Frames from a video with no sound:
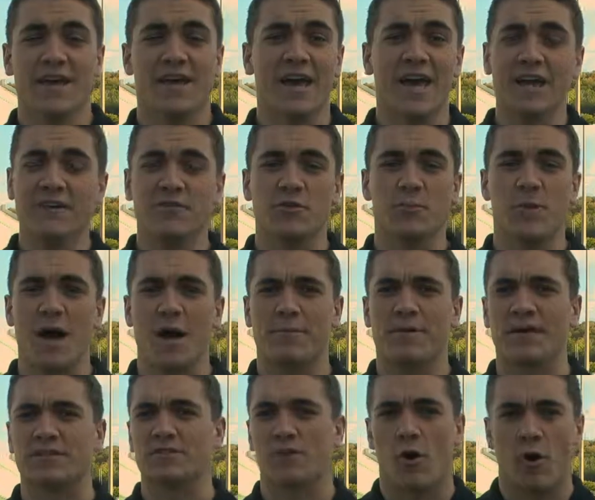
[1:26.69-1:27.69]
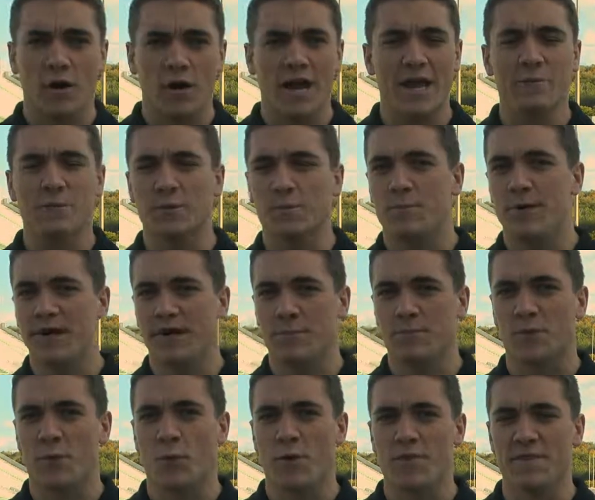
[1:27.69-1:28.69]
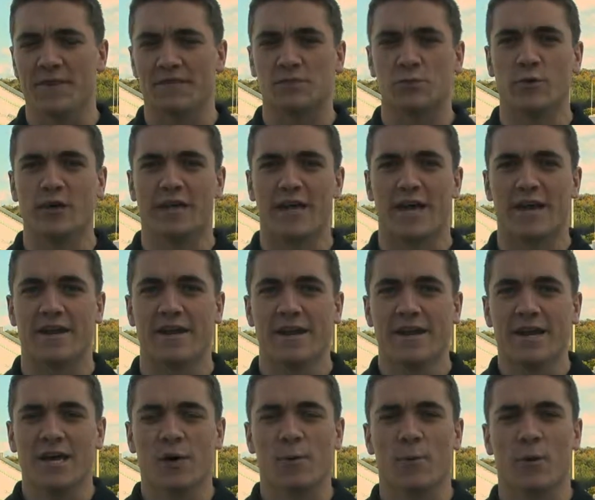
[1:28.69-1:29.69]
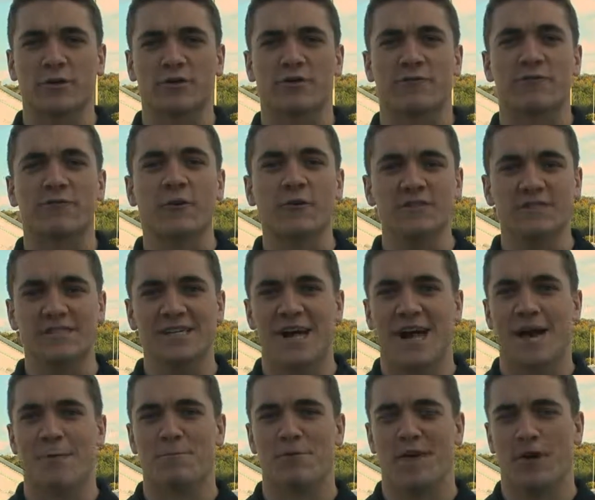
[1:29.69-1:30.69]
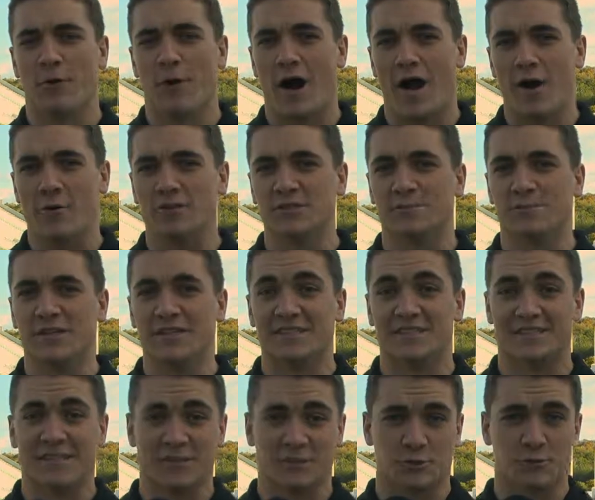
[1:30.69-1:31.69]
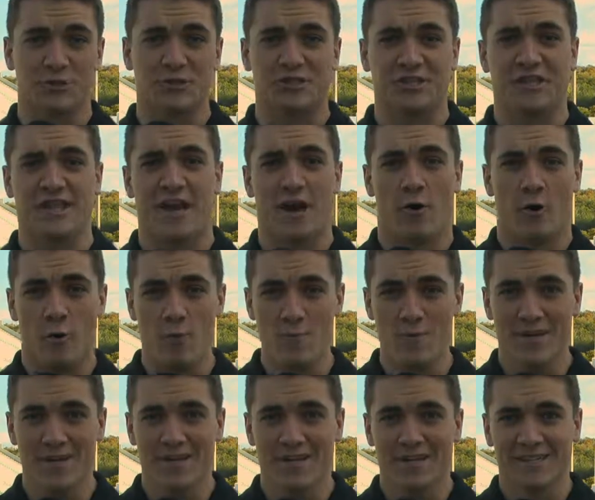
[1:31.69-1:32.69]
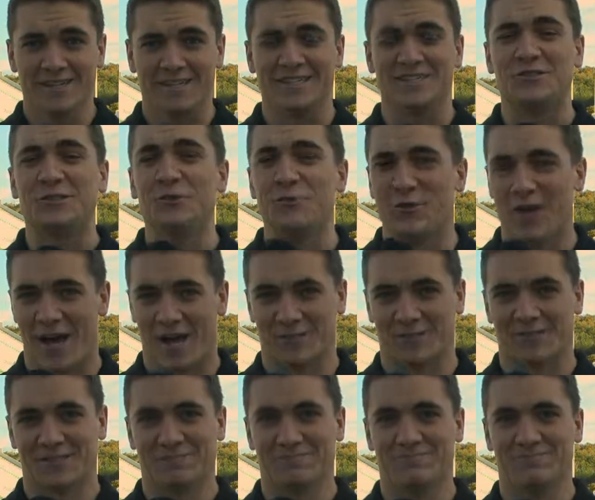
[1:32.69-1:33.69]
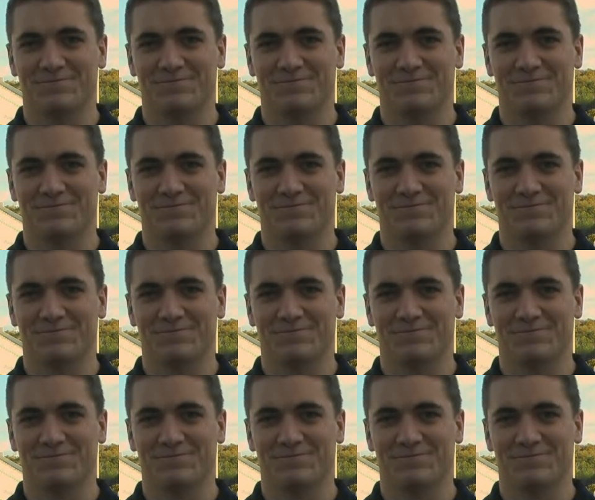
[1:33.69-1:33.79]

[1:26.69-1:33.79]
And if the Bobcats are able to pick up the win this weekend, it'll mark the first time that Ohio has beaten Central Michigan at home since 2000.